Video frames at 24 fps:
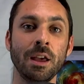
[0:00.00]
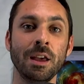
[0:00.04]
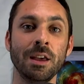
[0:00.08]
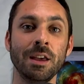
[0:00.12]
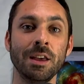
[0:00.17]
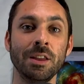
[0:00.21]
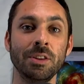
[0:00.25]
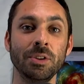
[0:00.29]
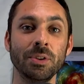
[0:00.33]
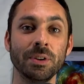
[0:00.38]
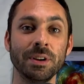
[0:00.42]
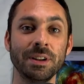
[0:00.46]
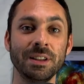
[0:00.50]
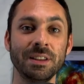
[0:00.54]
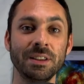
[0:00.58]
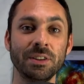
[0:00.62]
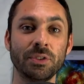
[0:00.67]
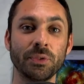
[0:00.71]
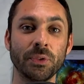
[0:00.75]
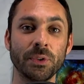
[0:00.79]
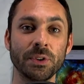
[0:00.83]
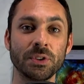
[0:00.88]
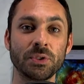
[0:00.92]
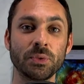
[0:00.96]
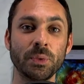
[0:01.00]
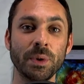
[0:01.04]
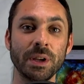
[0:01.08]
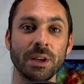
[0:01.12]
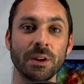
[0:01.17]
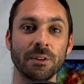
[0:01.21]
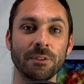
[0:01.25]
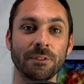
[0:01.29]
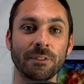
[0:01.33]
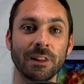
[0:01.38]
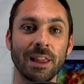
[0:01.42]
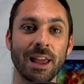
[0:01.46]
During this first week
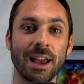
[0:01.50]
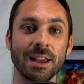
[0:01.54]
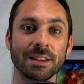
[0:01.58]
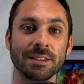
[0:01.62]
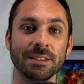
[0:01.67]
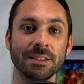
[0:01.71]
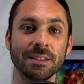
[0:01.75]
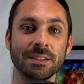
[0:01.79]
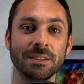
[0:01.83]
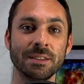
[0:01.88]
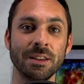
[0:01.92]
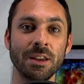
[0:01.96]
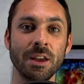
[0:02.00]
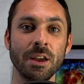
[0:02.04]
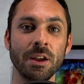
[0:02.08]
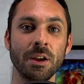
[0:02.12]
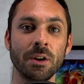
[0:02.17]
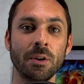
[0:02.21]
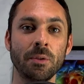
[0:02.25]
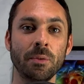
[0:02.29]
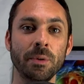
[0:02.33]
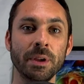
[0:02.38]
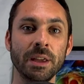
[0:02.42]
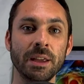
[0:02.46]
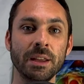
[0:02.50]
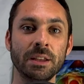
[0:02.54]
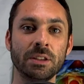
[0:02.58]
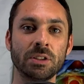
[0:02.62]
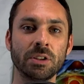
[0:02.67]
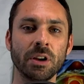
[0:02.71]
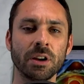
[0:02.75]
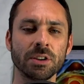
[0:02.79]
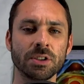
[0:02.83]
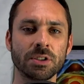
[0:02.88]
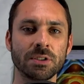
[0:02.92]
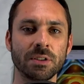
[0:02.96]
of classes, we
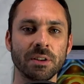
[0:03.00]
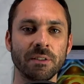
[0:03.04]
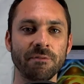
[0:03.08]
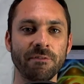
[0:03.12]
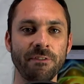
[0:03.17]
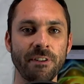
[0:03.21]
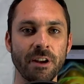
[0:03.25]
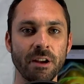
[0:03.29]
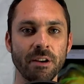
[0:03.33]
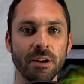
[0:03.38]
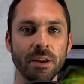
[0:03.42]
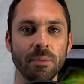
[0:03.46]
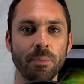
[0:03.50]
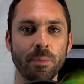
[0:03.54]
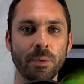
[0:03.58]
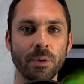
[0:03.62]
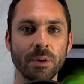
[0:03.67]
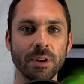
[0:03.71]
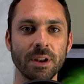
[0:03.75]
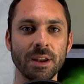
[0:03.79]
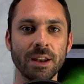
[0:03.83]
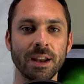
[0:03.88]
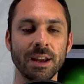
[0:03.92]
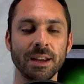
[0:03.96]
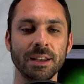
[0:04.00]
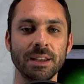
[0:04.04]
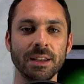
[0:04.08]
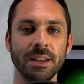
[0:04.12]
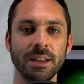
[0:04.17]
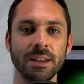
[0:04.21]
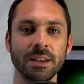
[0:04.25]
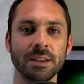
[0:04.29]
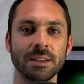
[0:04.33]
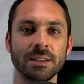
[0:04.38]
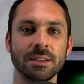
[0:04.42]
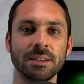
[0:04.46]
touched very important
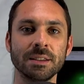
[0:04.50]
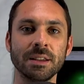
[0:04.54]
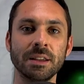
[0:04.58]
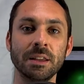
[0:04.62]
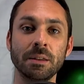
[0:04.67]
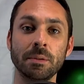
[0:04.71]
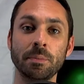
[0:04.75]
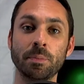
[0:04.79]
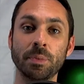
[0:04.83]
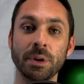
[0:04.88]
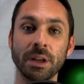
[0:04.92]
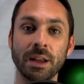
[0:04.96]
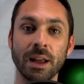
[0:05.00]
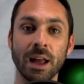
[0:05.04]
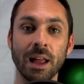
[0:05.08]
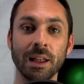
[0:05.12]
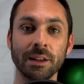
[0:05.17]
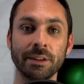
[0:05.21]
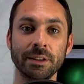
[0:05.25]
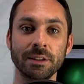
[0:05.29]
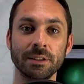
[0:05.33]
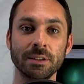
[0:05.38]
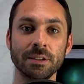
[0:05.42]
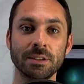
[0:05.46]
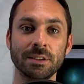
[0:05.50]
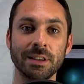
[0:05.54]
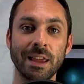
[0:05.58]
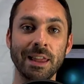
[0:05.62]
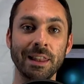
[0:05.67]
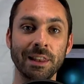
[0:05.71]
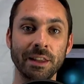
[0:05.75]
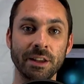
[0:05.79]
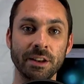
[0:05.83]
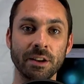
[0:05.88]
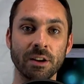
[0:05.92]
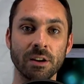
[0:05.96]
ideas in Precalculus
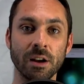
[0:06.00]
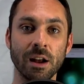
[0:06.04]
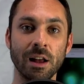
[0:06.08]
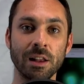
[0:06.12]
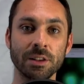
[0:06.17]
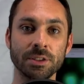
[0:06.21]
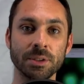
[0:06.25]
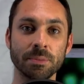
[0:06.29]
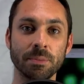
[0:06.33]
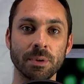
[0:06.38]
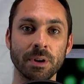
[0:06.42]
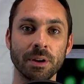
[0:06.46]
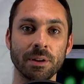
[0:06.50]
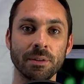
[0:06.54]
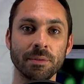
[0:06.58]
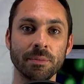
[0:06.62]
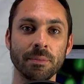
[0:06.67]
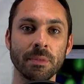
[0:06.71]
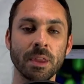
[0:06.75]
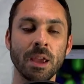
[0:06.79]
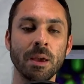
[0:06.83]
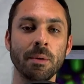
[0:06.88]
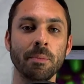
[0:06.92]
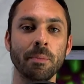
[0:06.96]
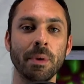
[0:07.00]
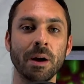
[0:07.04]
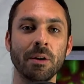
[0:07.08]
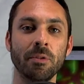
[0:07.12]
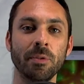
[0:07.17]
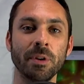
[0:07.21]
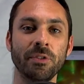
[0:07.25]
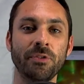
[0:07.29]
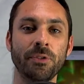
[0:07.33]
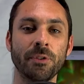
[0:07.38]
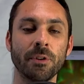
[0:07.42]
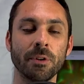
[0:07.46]
and Linear Algebra. But
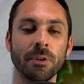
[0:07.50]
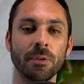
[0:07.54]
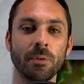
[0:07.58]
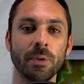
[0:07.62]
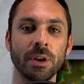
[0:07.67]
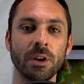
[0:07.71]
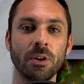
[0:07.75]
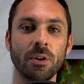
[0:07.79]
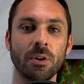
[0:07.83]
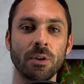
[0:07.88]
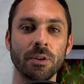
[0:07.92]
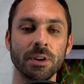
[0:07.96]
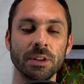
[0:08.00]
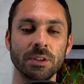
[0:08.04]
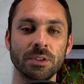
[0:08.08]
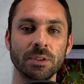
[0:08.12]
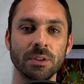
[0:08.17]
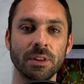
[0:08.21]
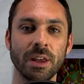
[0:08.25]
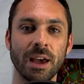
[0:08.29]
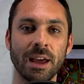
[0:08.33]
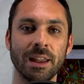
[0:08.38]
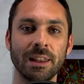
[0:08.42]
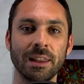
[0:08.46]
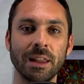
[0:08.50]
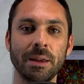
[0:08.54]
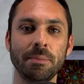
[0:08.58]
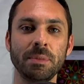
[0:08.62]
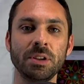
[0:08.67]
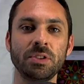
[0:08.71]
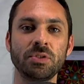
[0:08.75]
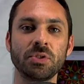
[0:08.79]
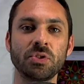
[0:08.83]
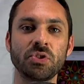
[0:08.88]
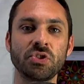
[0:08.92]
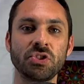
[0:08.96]
before we go into that, let
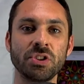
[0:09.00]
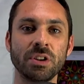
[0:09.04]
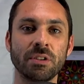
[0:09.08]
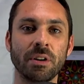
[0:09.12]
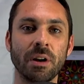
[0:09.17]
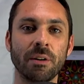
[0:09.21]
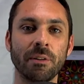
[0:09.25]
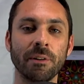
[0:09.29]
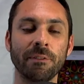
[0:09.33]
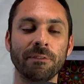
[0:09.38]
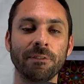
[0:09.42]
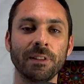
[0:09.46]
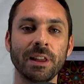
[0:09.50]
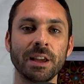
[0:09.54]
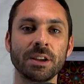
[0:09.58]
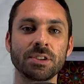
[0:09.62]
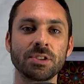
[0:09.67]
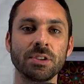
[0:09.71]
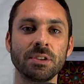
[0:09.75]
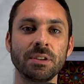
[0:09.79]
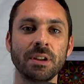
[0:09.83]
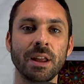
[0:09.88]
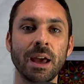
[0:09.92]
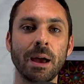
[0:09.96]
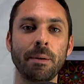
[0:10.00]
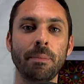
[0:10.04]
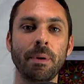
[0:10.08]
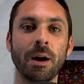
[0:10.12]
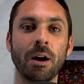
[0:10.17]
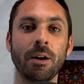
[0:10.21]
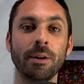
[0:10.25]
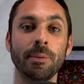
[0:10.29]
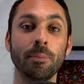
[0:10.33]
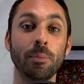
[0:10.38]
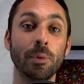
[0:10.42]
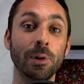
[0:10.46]
me just share a reflection
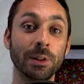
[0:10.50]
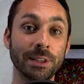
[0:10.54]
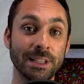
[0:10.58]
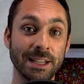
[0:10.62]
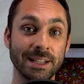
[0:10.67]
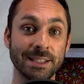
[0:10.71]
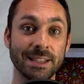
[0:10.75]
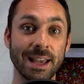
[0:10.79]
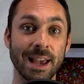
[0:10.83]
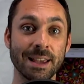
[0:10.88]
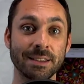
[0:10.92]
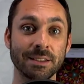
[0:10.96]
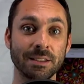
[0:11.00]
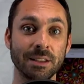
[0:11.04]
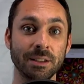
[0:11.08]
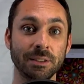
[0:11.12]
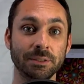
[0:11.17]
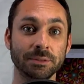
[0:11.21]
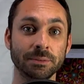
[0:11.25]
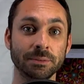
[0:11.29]
about multitasking.